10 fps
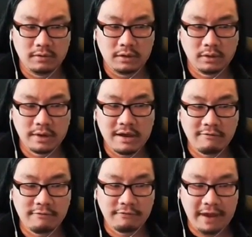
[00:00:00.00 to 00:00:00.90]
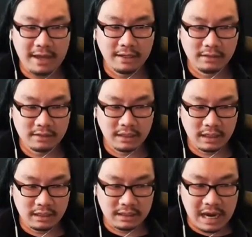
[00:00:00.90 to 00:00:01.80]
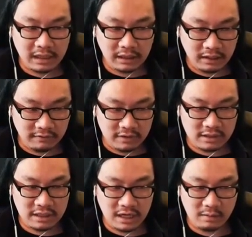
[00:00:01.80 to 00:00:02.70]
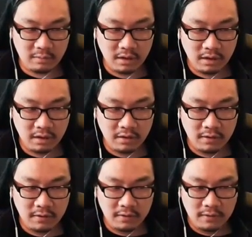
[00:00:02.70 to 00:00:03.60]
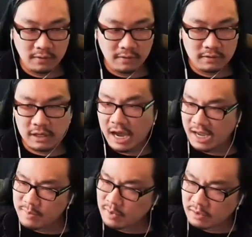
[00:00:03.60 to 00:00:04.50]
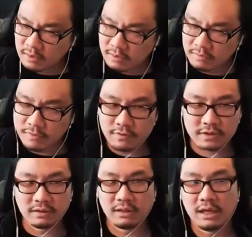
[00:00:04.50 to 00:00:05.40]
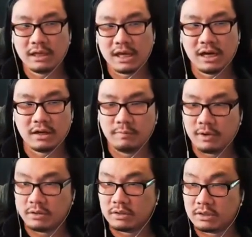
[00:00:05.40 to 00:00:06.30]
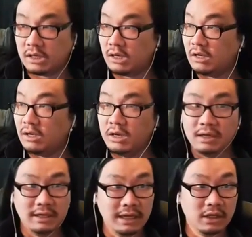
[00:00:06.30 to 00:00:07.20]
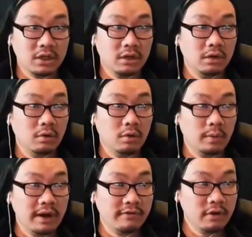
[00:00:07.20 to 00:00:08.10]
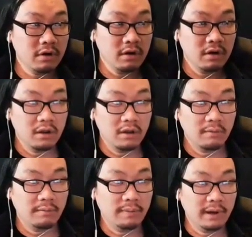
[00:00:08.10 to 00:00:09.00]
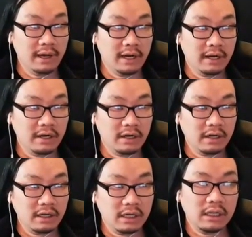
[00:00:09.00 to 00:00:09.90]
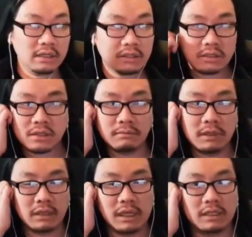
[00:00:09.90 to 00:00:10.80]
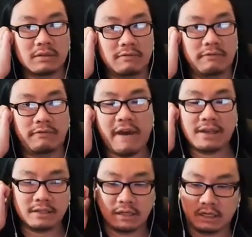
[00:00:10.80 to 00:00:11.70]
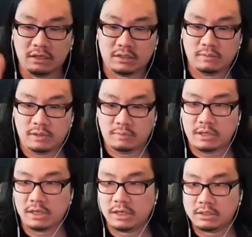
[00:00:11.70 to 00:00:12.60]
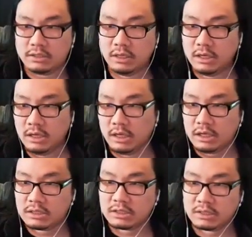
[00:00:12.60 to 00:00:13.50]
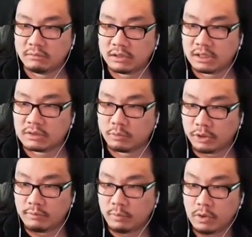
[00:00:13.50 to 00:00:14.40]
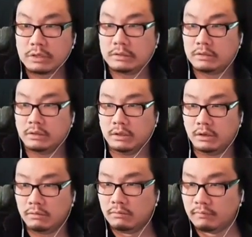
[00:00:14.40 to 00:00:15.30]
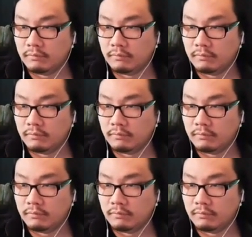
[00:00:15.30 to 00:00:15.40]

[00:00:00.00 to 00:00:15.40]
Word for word: you don't have fans like exactly of the same type for something like that compared to say Genshin or whatever, but it is something that's fascinating to me because it's something that's really important, you know?